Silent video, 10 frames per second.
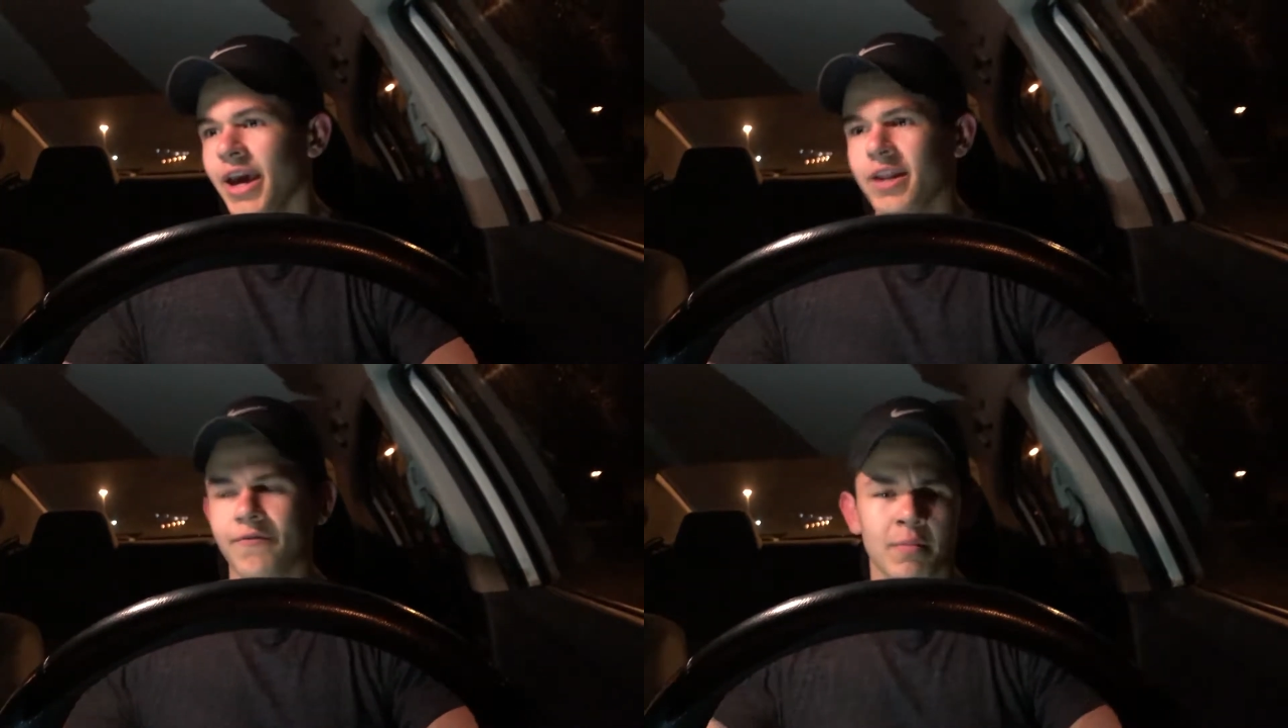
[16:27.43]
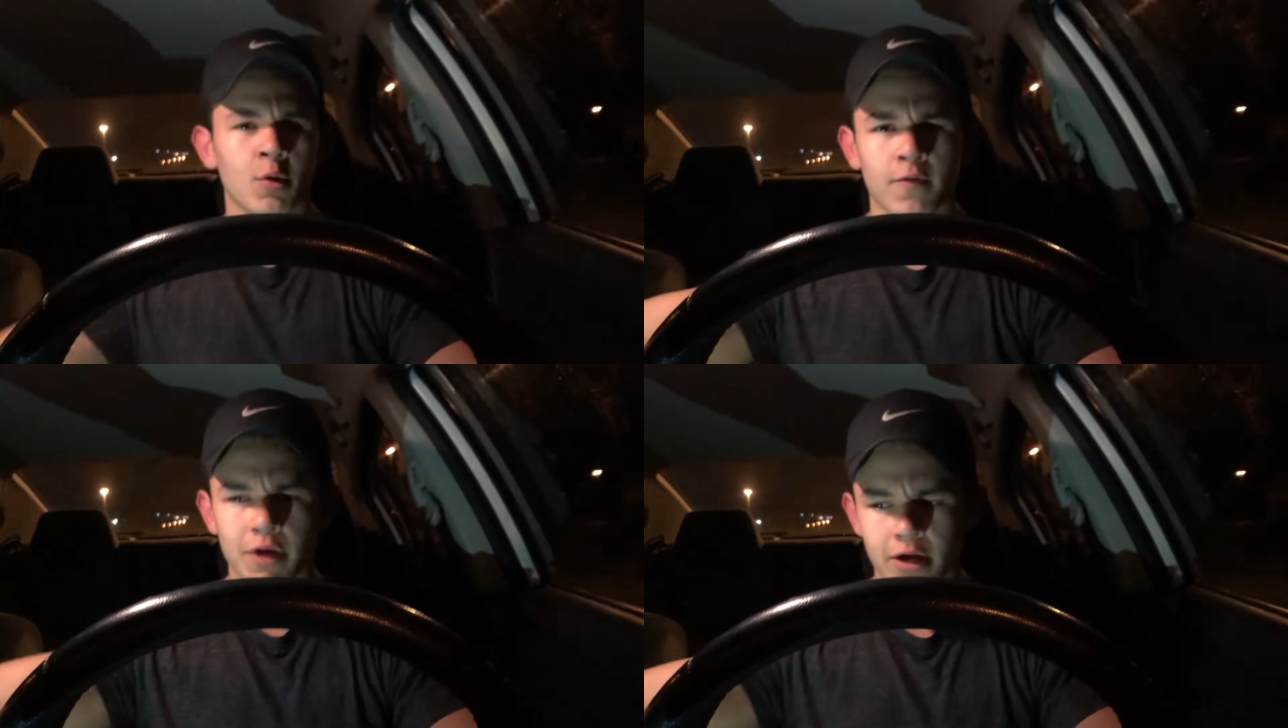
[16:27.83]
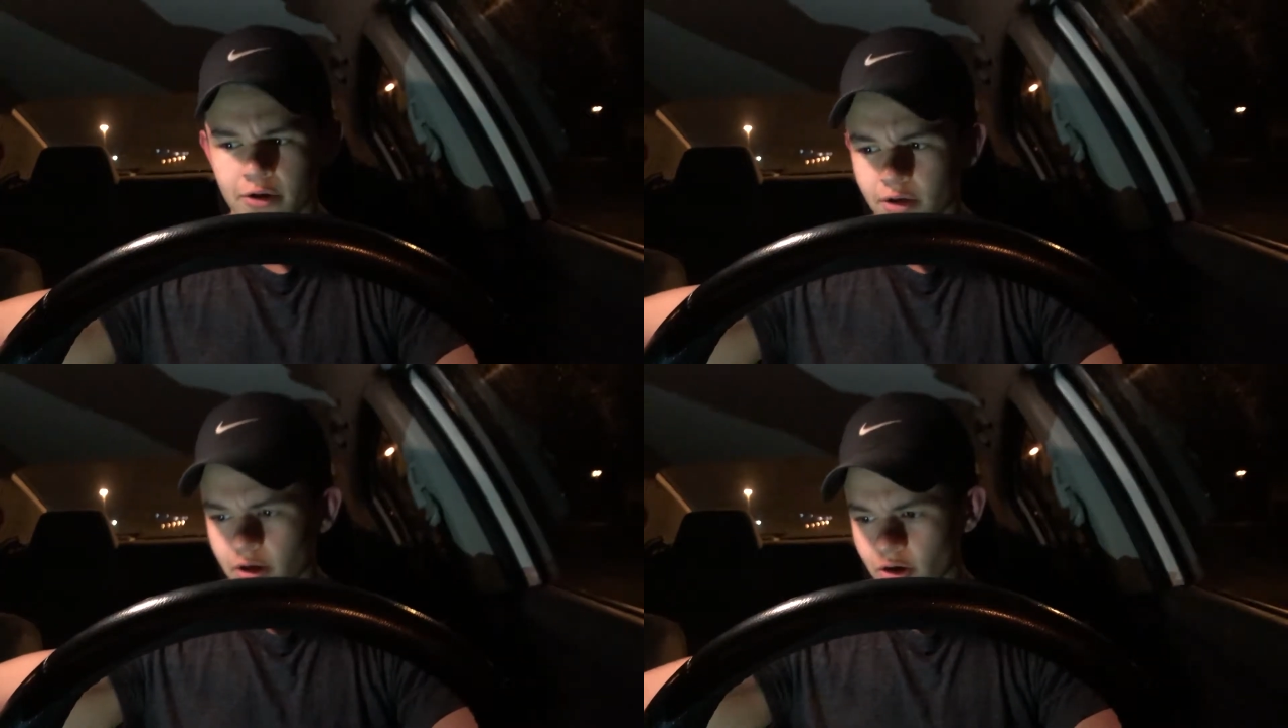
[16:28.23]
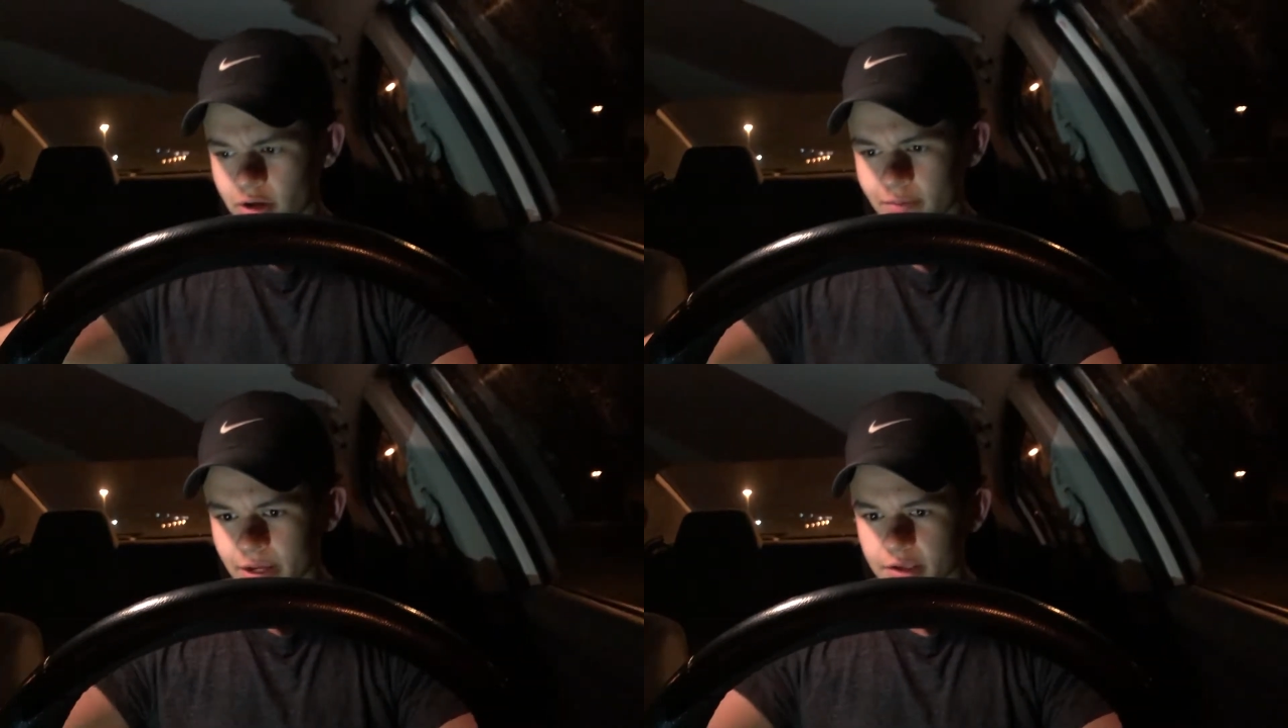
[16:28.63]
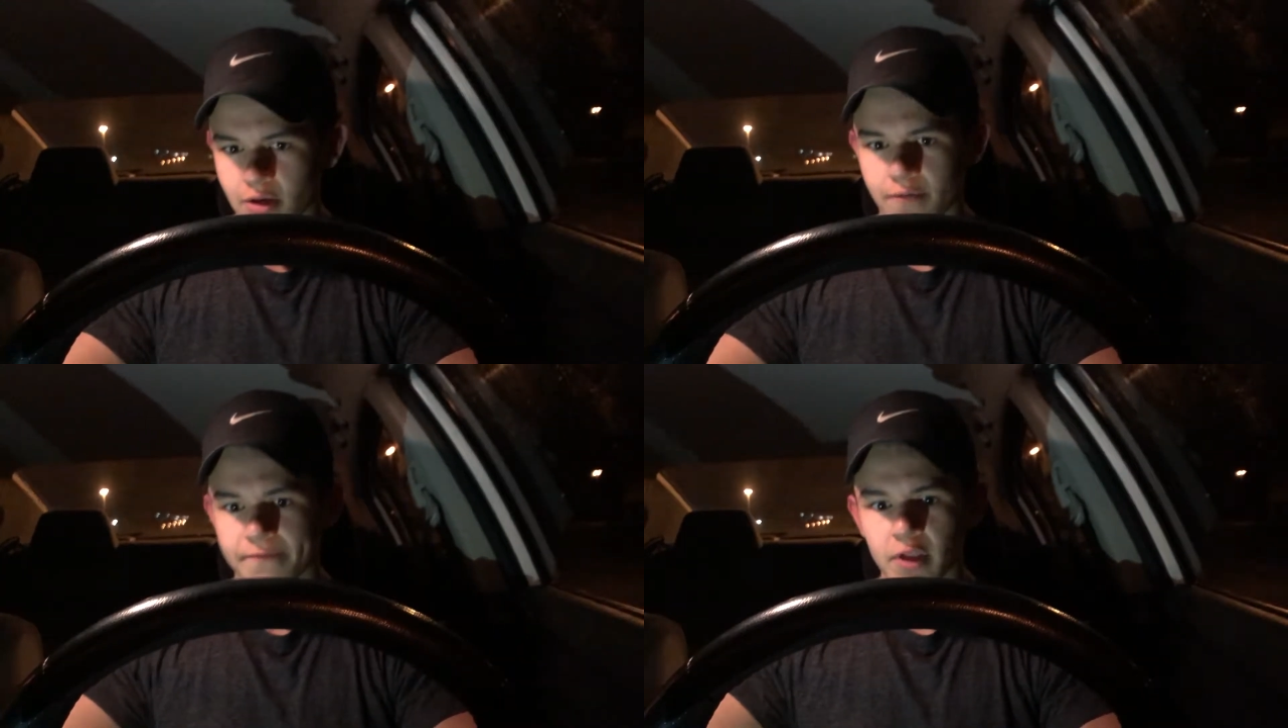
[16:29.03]
And if I'm over here hurting
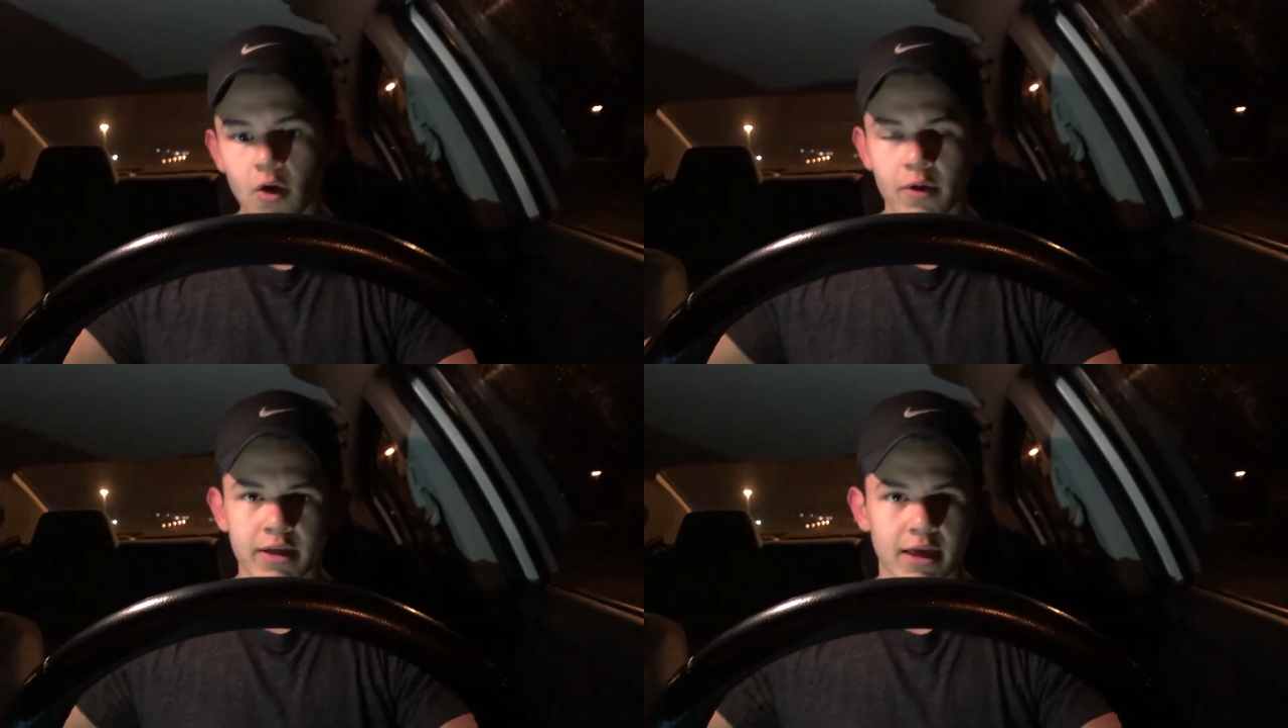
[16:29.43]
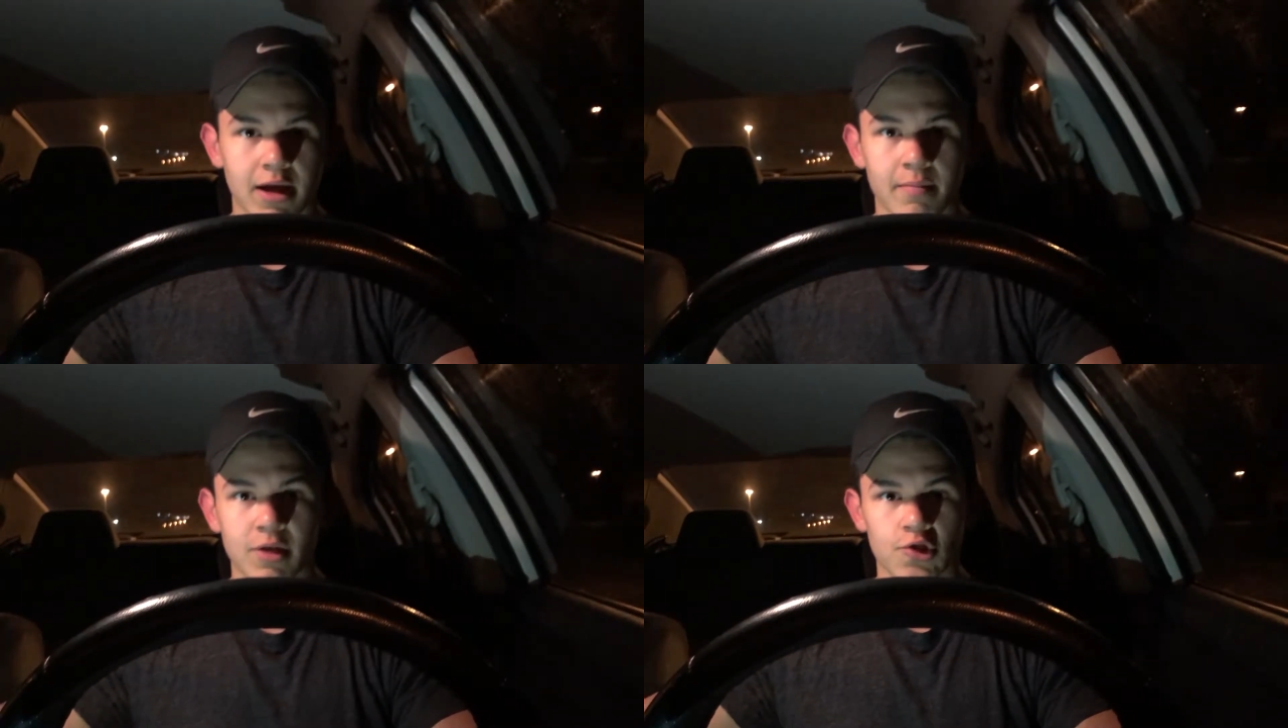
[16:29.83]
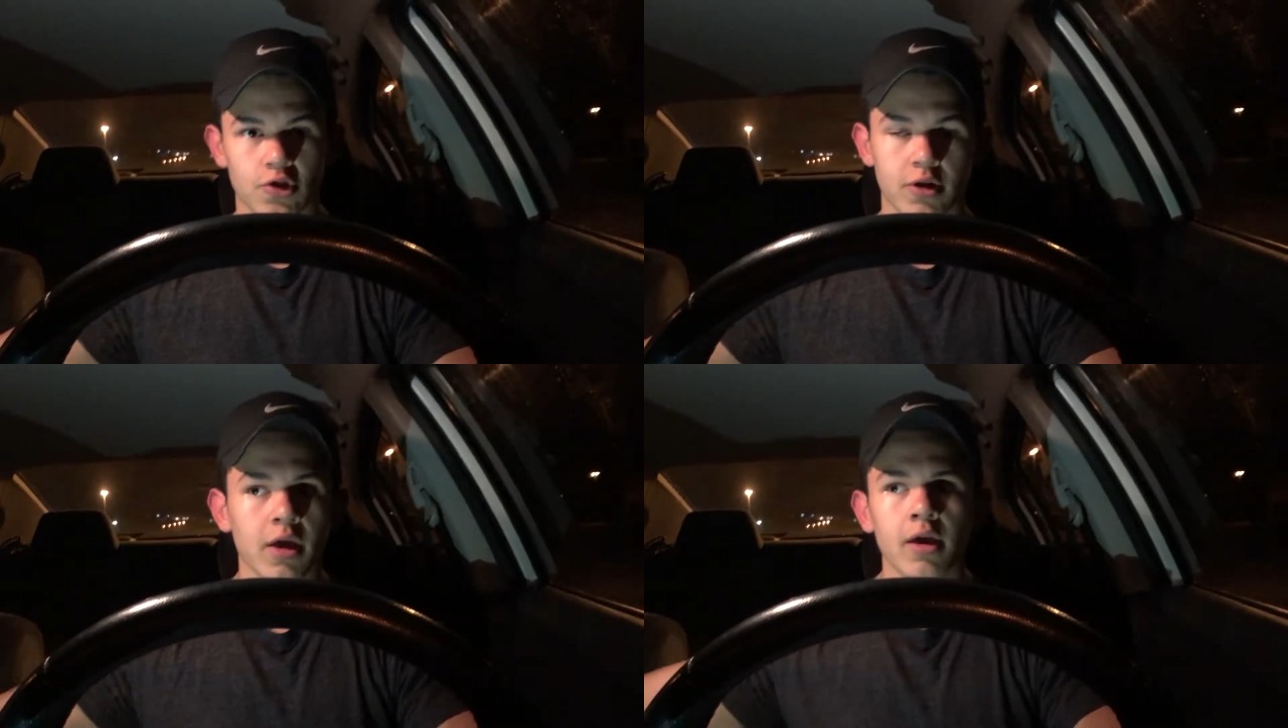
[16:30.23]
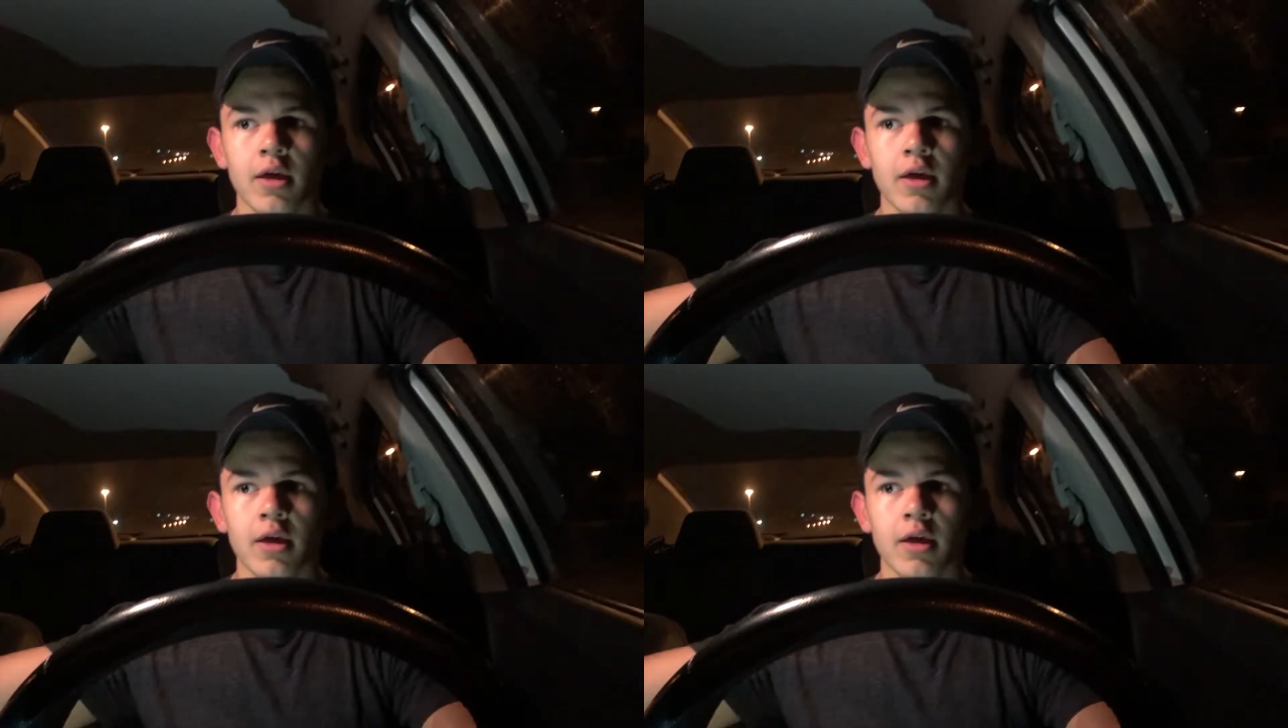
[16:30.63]
myself knowing that I'm injured,